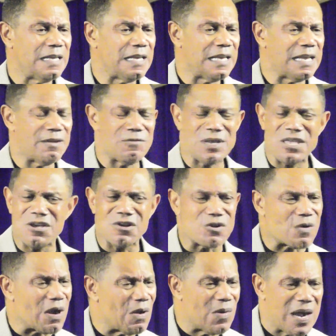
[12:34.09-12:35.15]
And when you
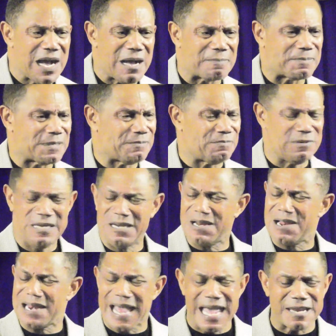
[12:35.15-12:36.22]
grow up and
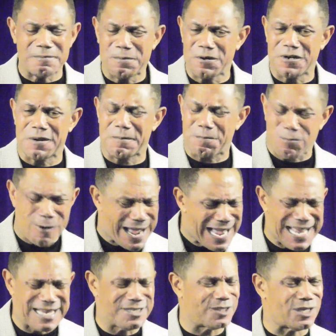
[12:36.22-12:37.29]
learn how to put a
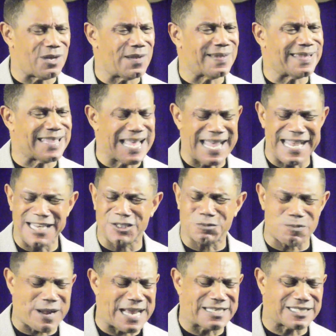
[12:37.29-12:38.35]
praise on things,
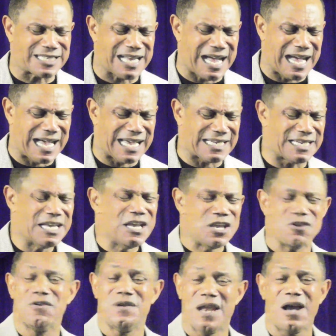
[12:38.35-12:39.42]
praise God,
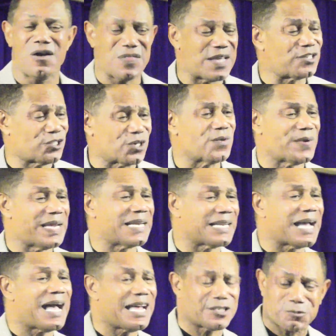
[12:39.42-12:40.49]
you know that you're in
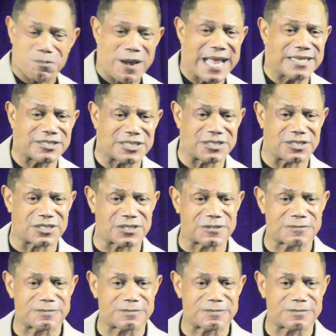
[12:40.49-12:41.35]
God's presence.